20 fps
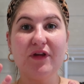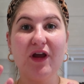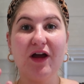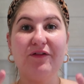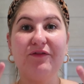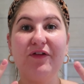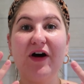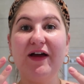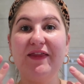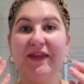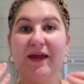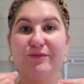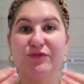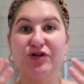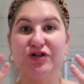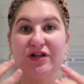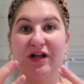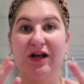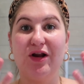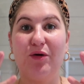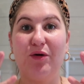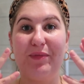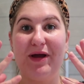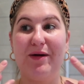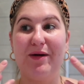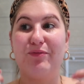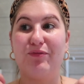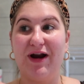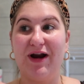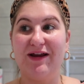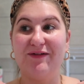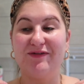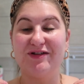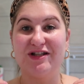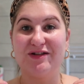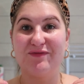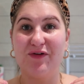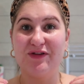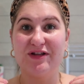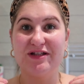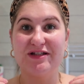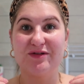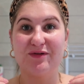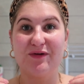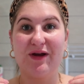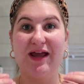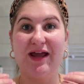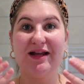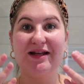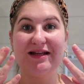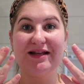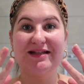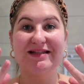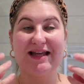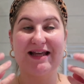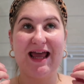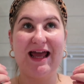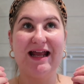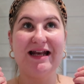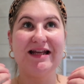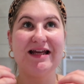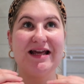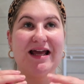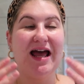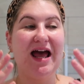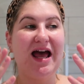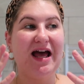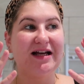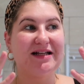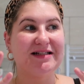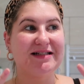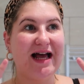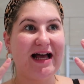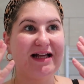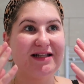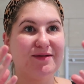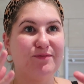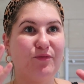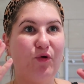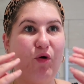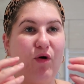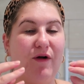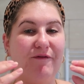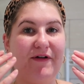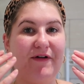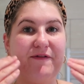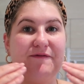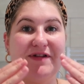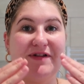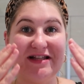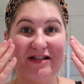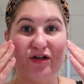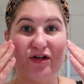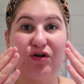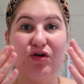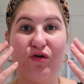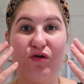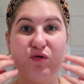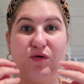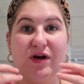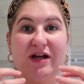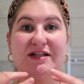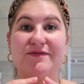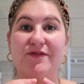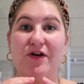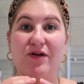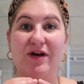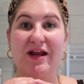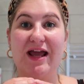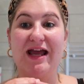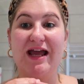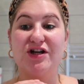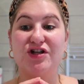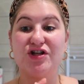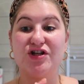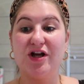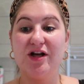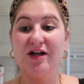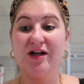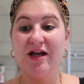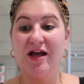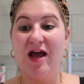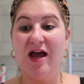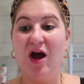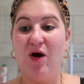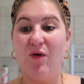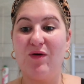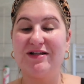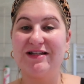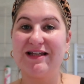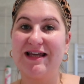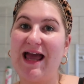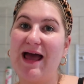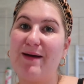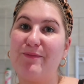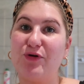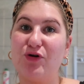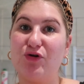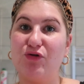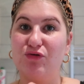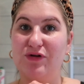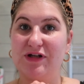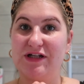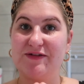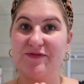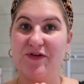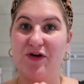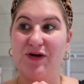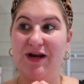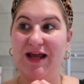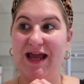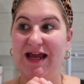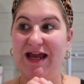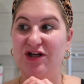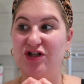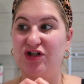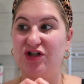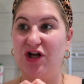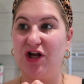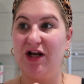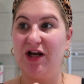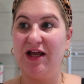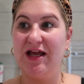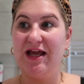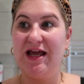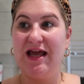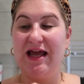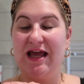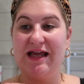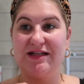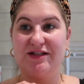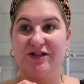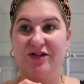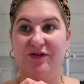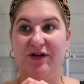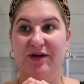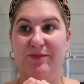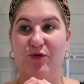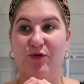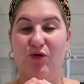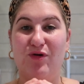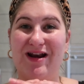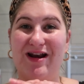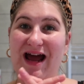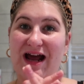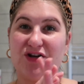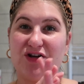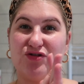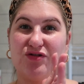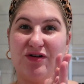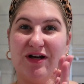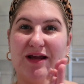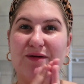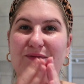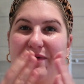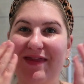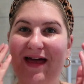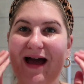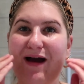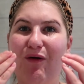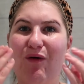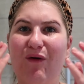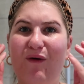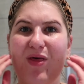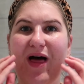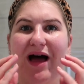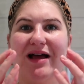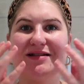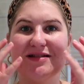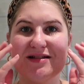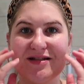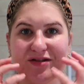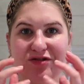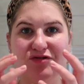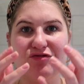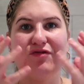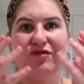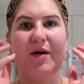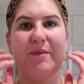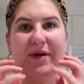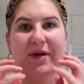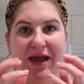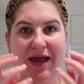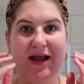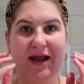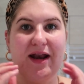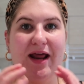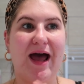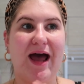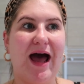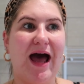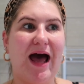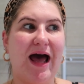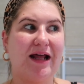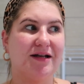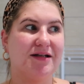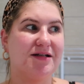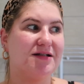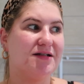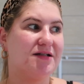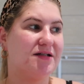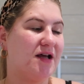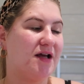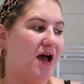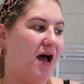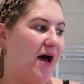I find them just a little bit abrasive on the skin, because that's more of a physical exfoliation, whereas a chemical exfoliation is doing it more naturally without all that scrubbing, and